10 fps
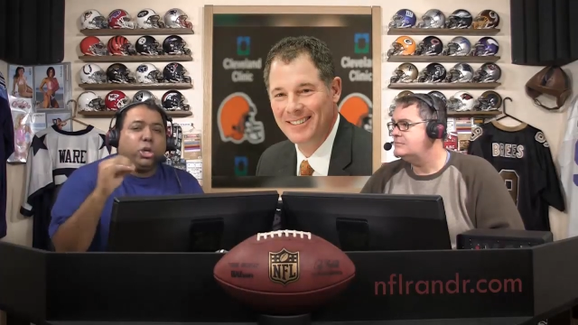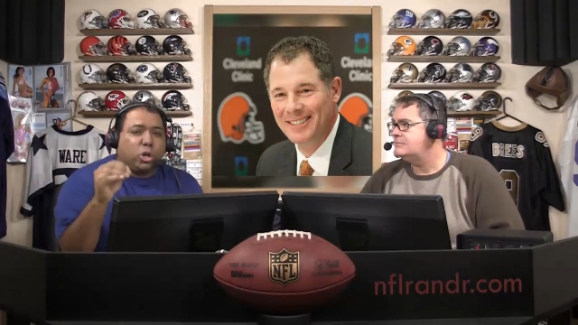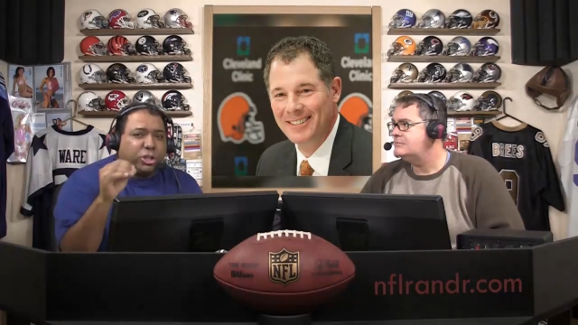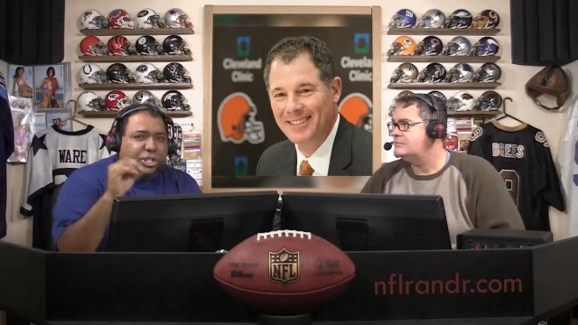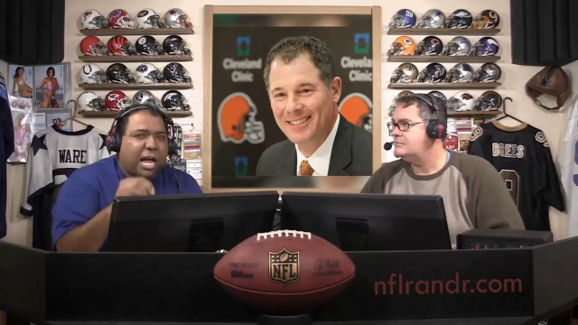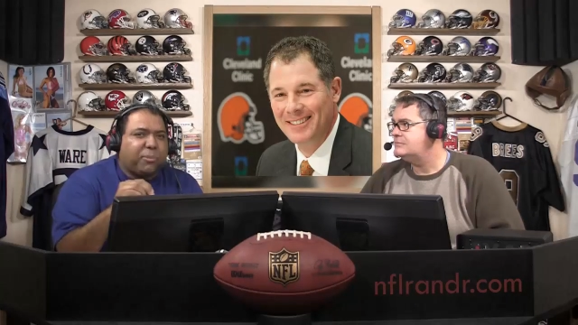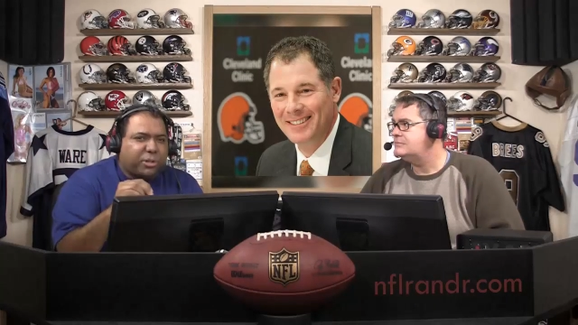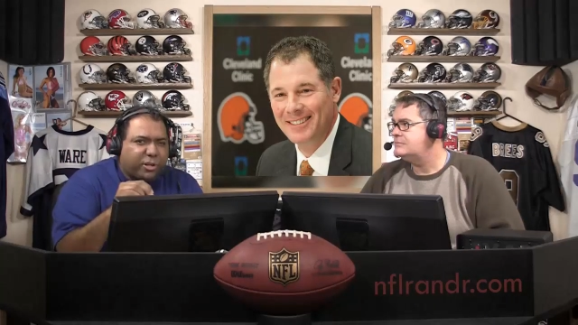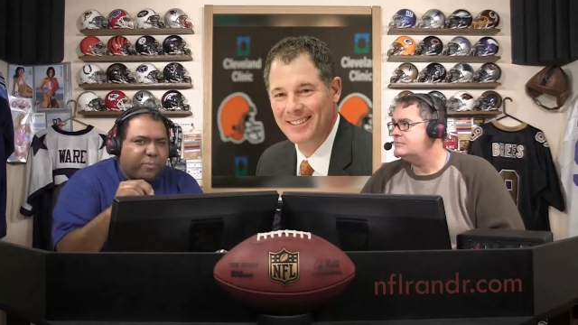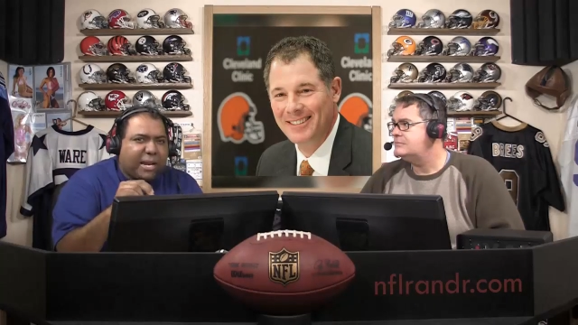Speaker 1: your job
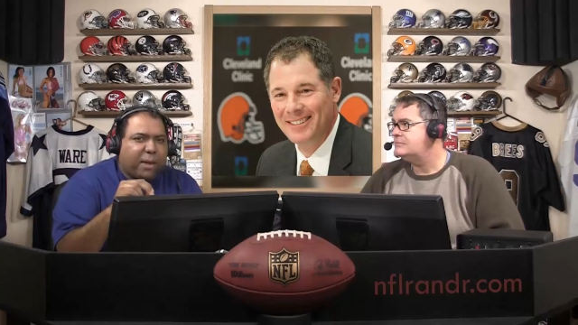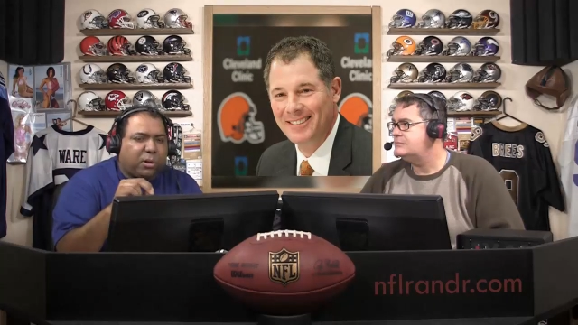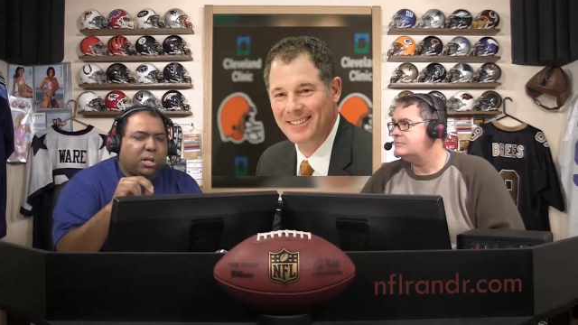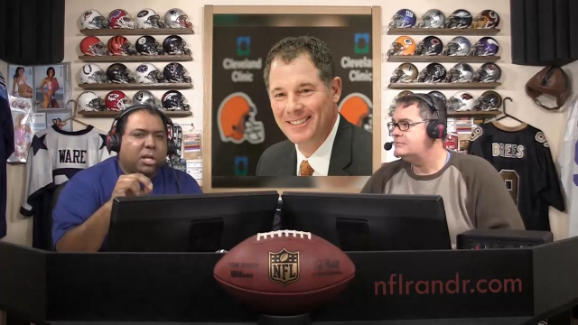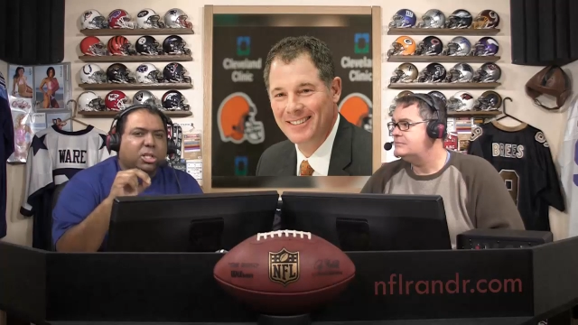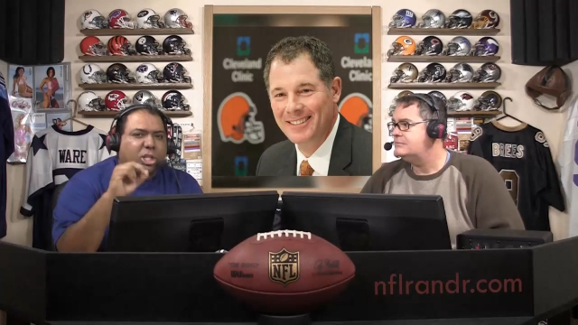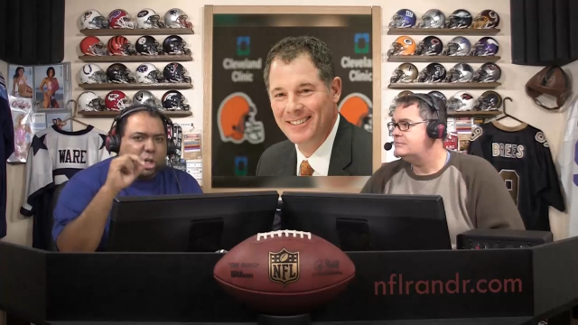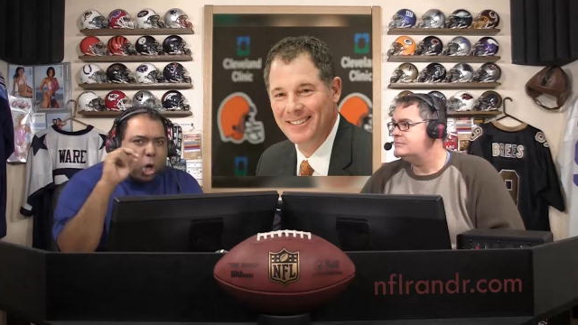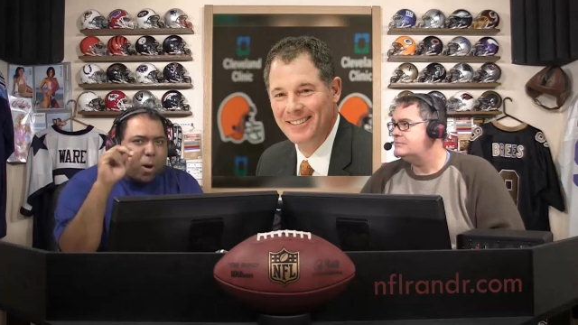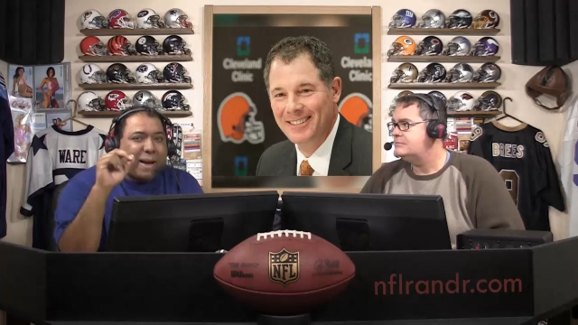should have been able to
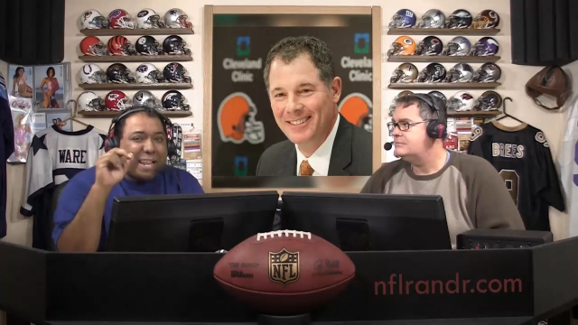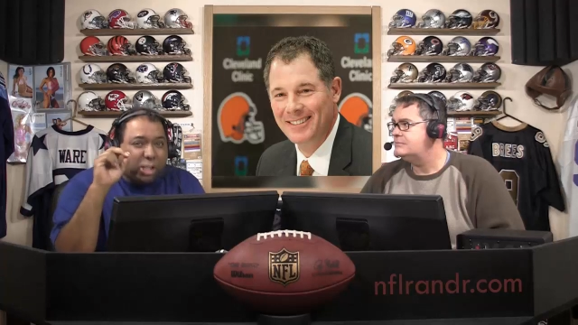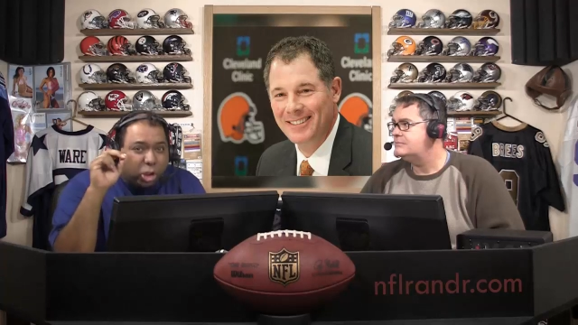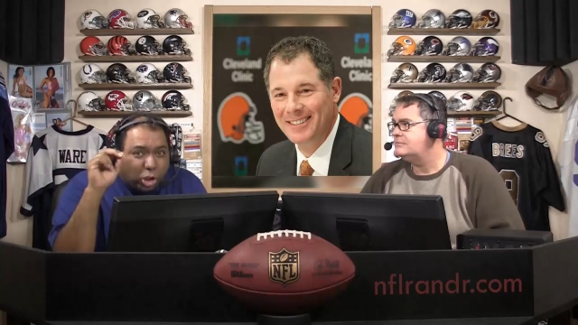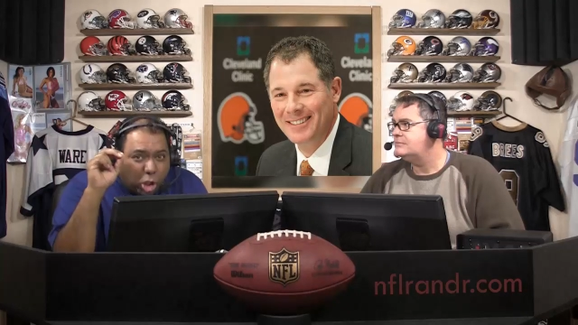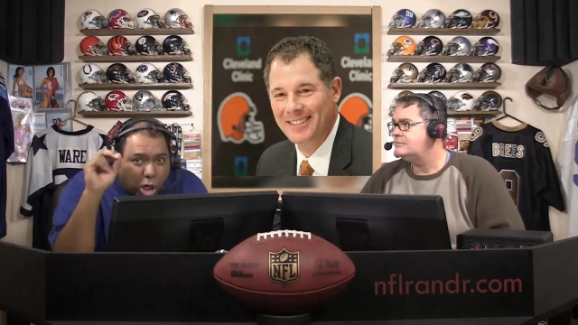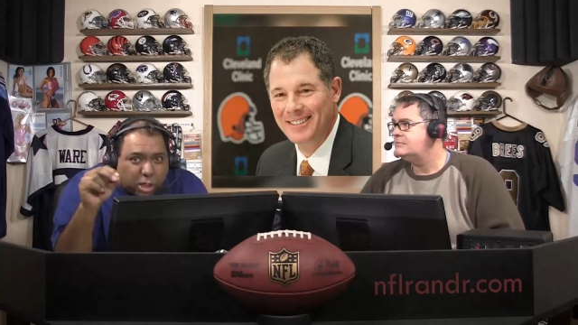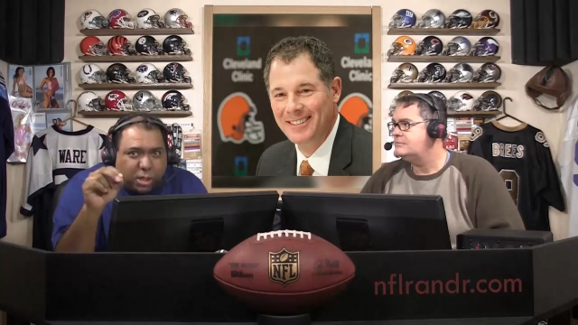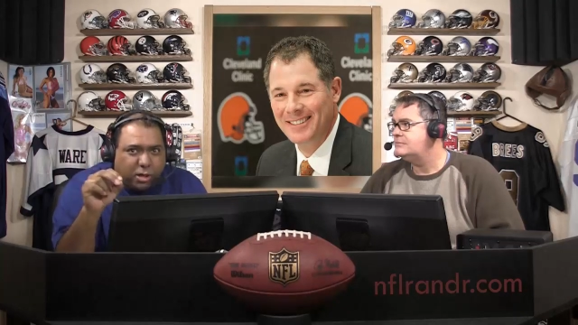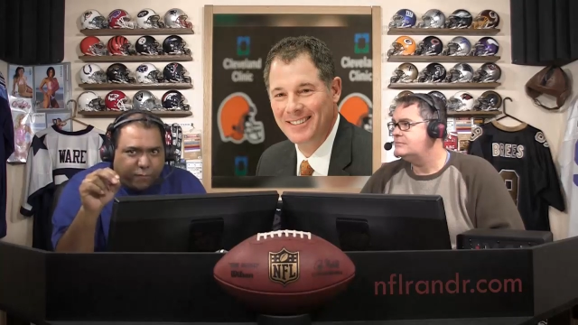go out and
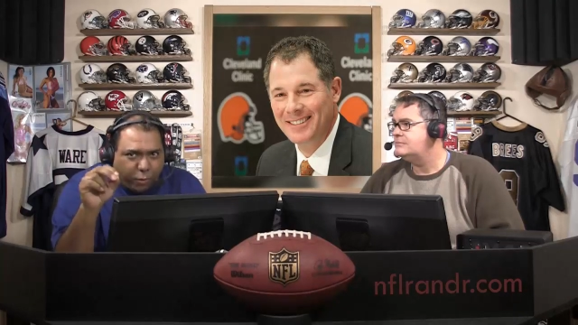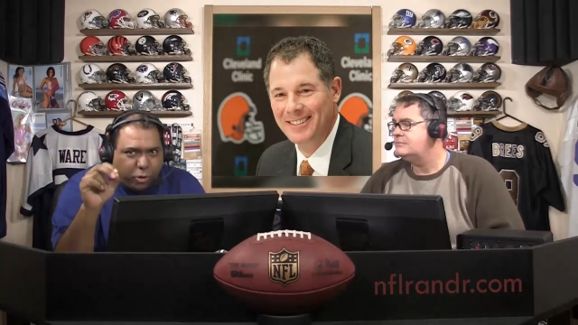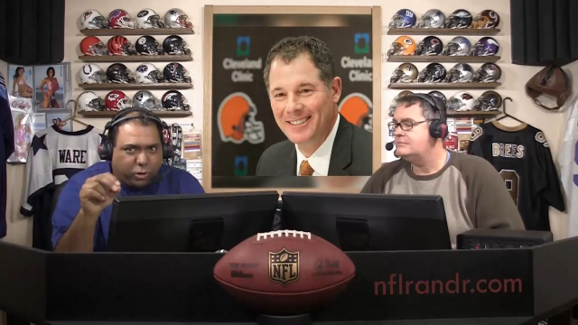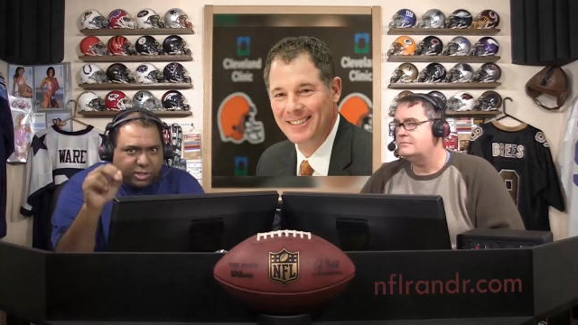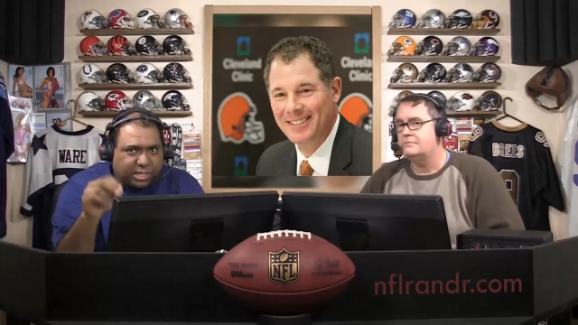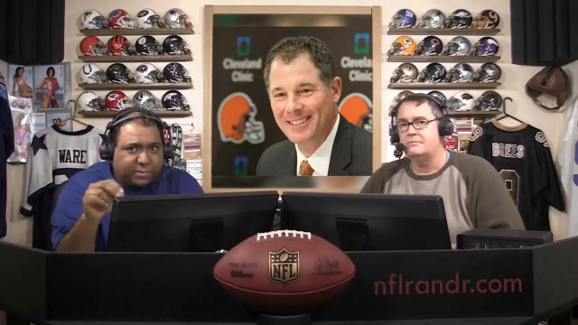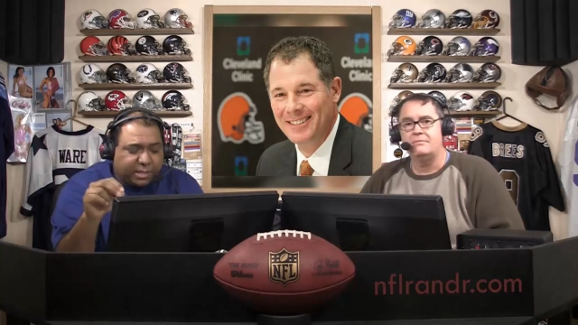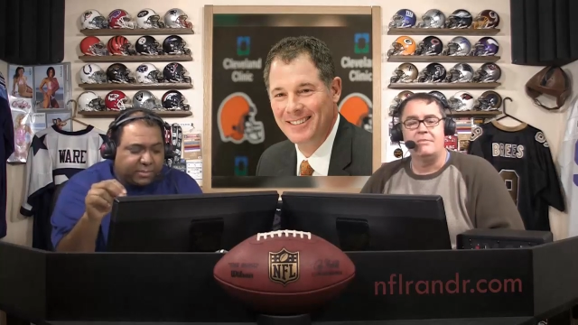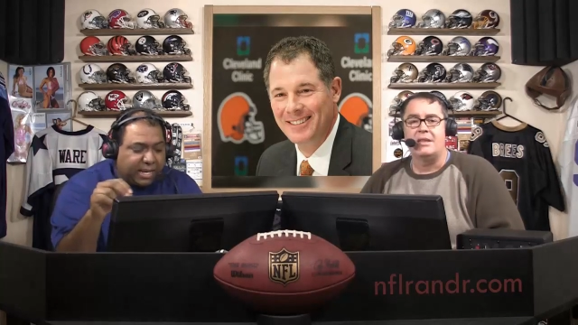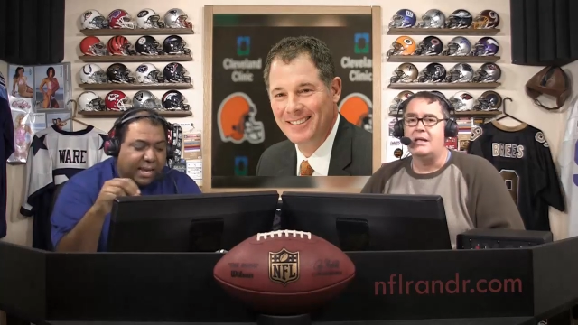look for those
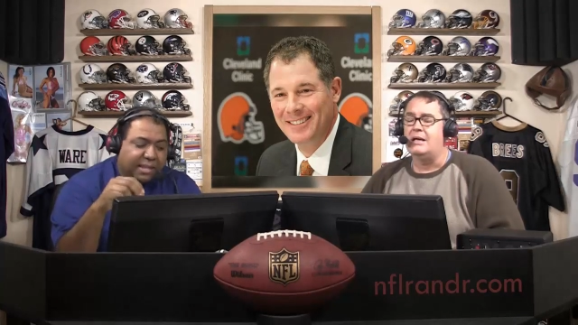symptoms.